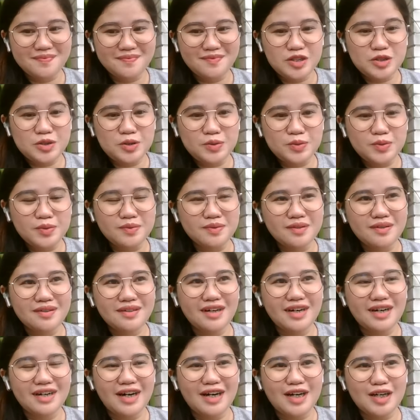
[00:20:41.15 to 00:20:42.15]
do
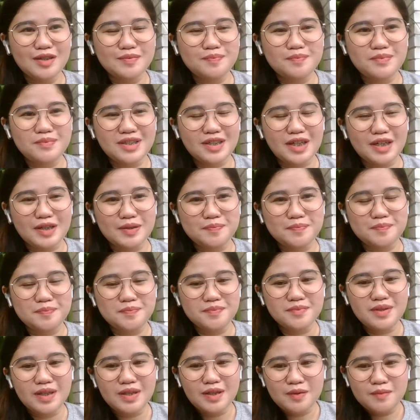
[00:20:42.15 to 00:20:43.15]
some
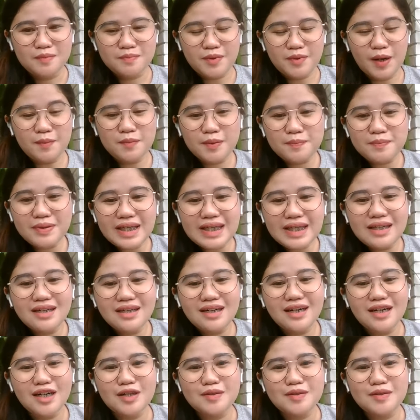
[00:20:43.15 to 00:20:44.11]
probably